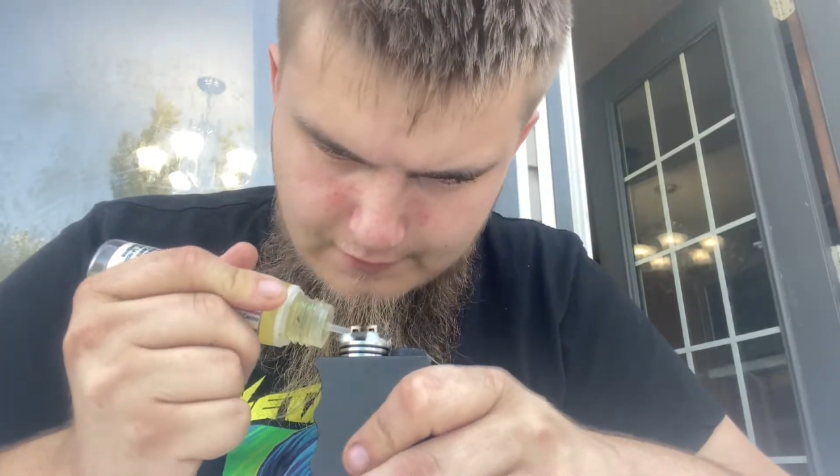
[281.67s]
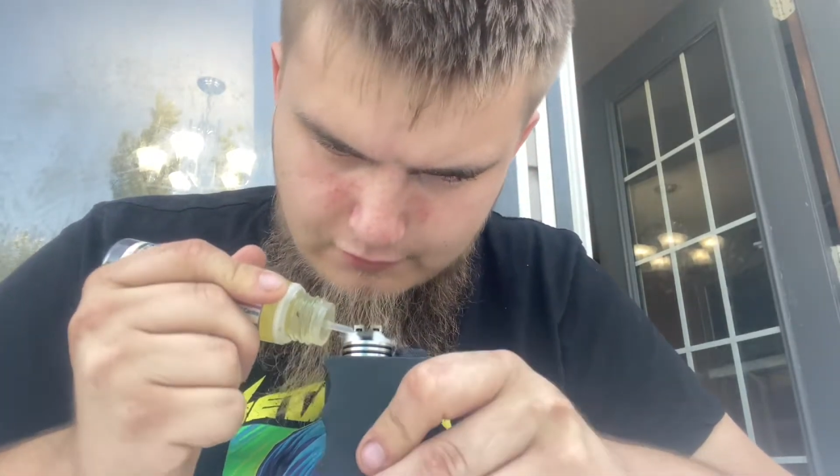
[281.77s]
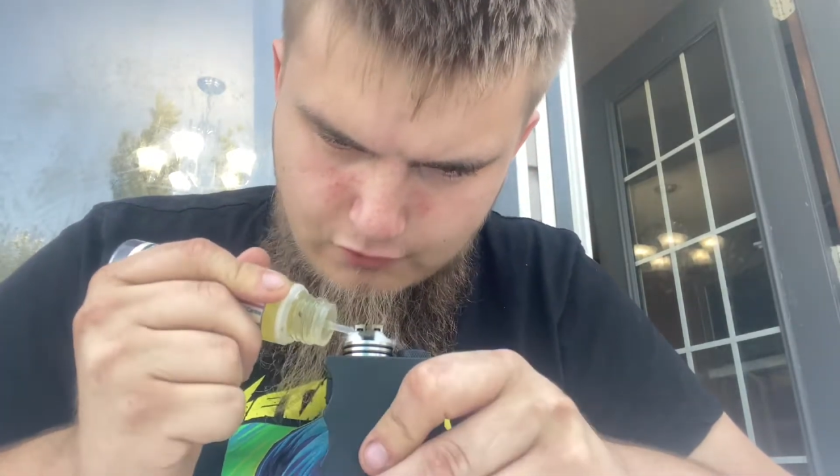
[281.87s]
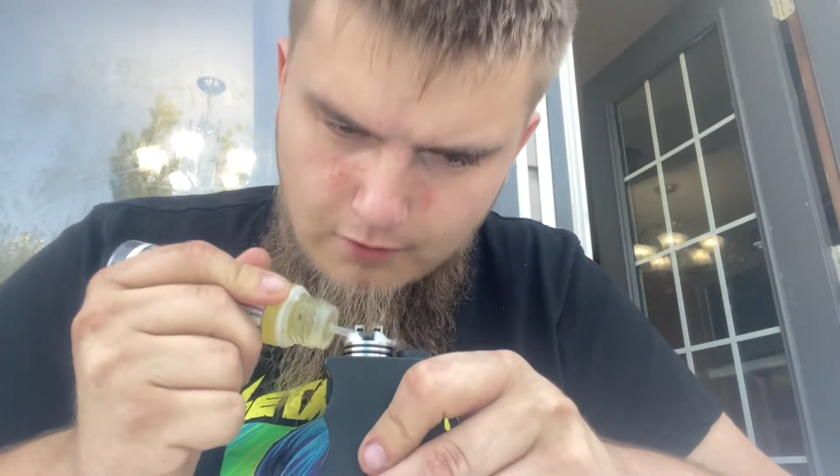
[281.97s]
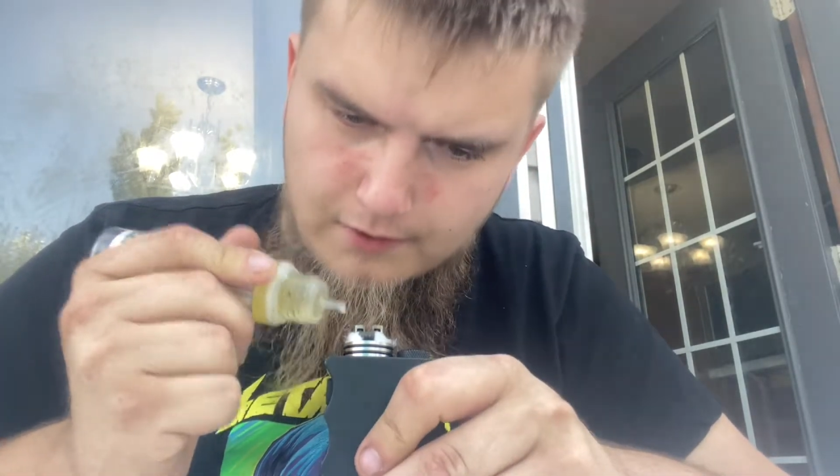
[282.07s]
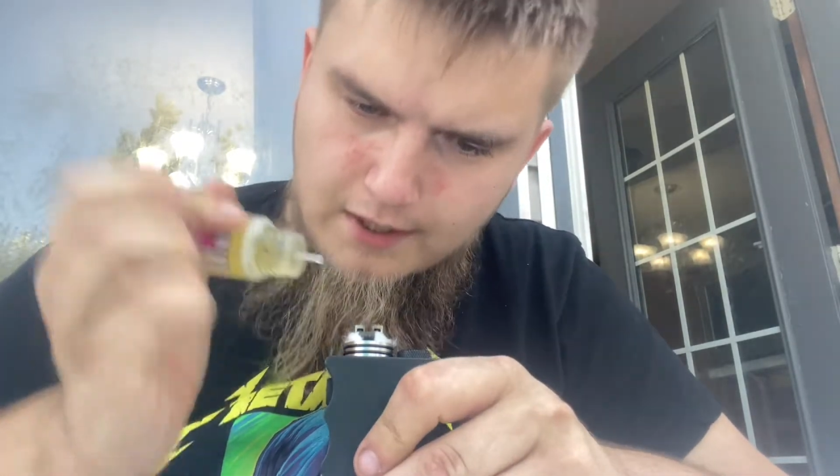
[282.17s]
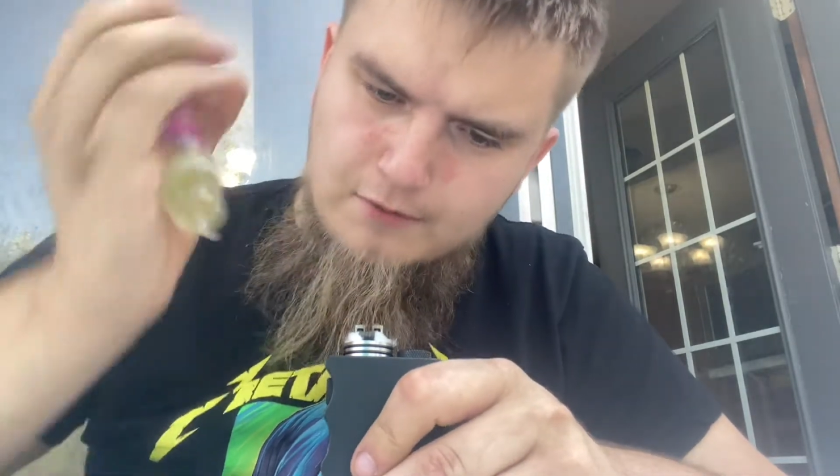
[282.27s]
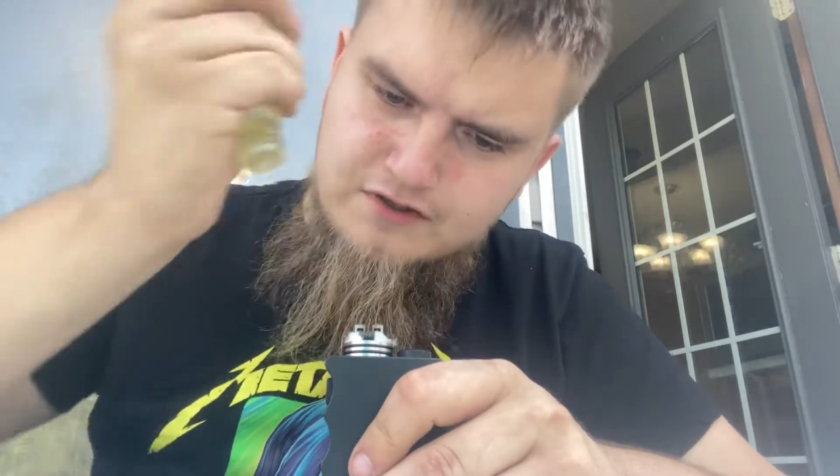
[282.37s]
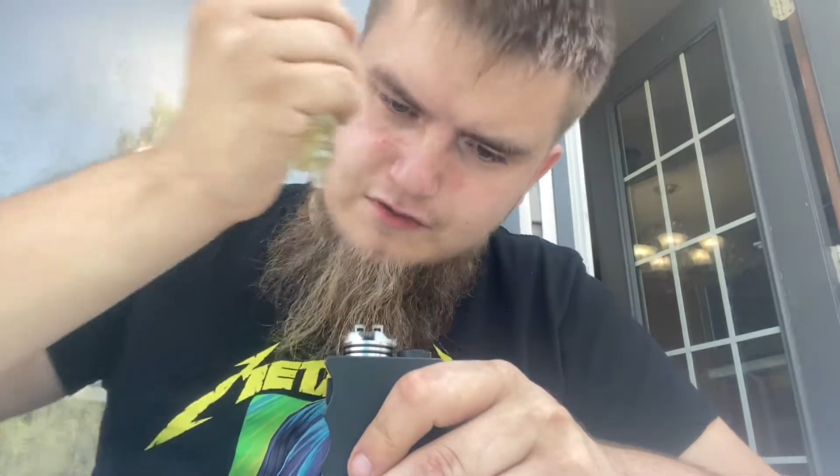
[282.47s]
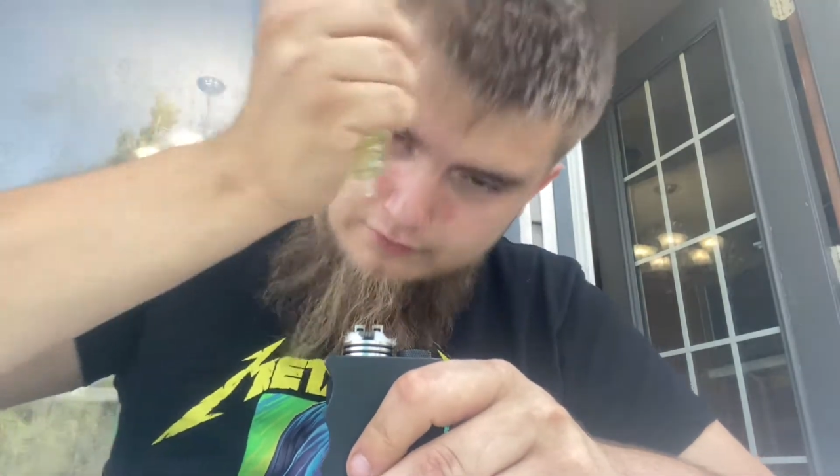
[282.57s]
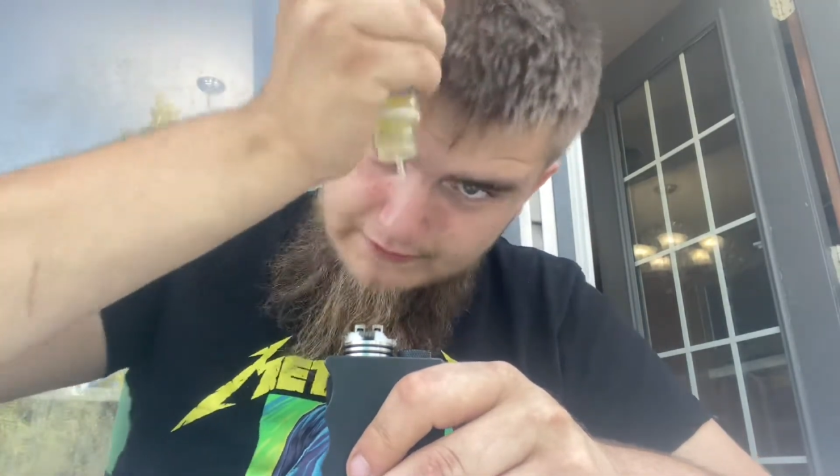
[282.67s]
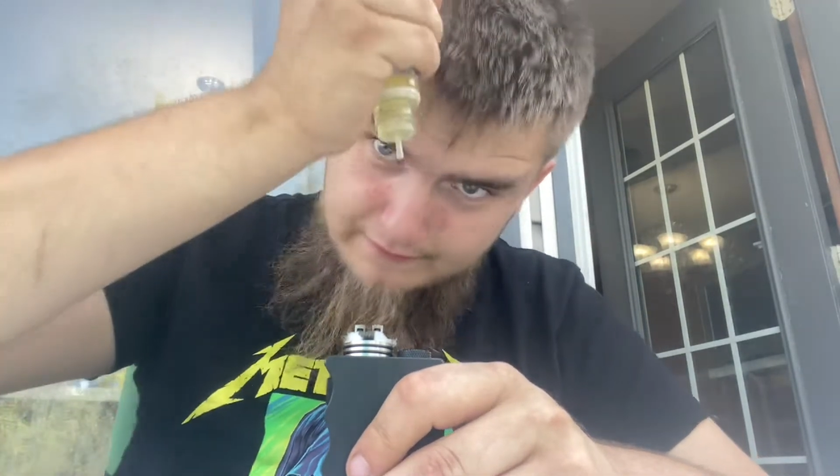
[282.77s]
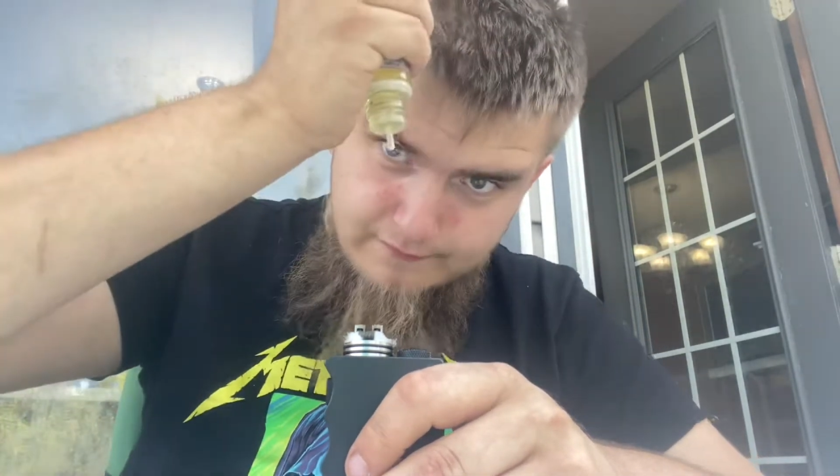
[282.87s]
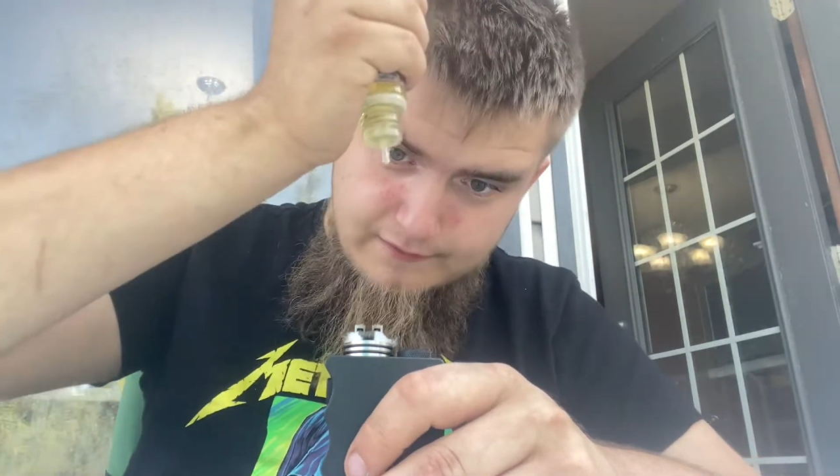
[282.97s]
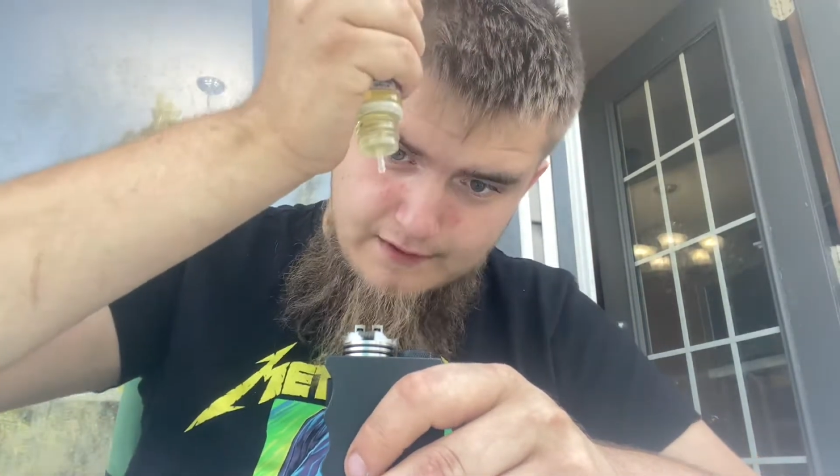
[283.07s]
Normally I would just go like
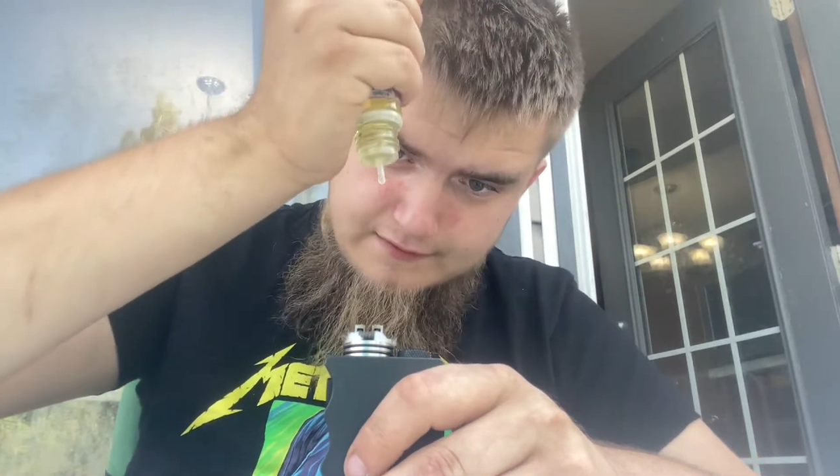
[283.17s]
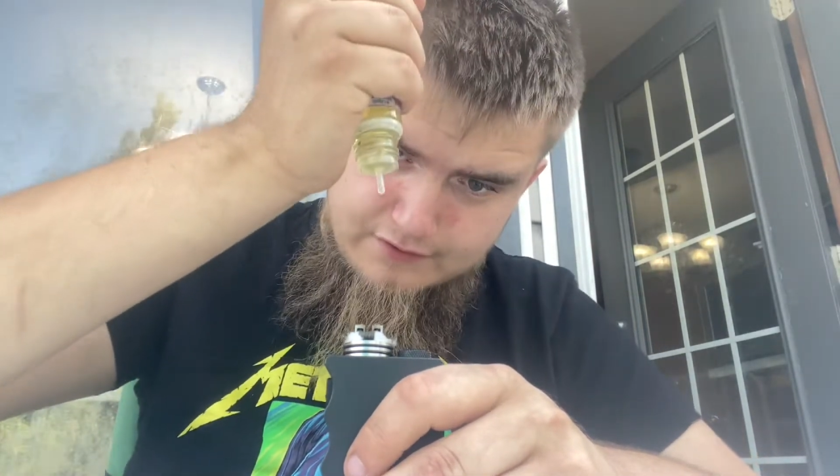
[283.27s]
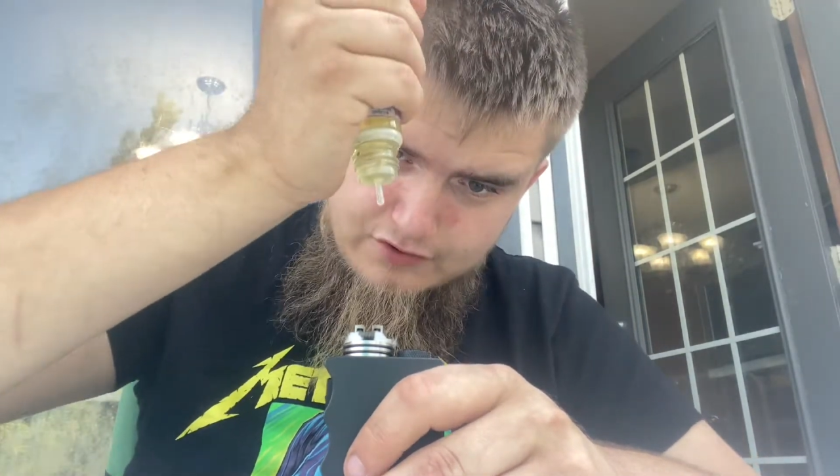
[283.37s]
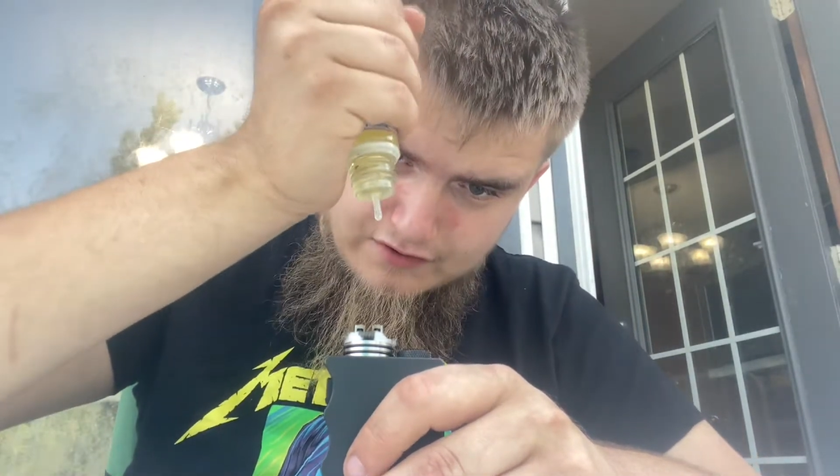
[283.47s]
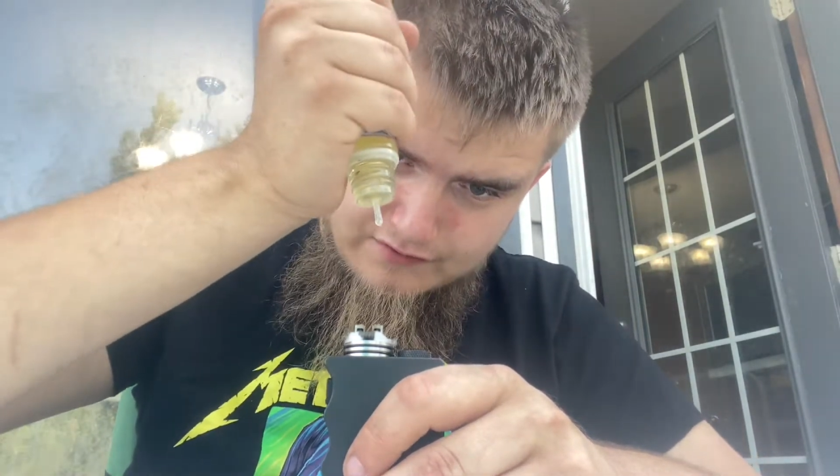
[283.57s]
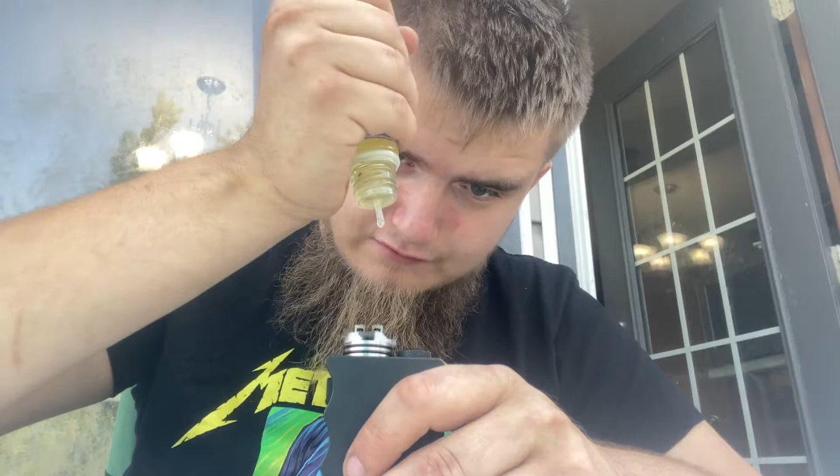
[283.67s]
this, just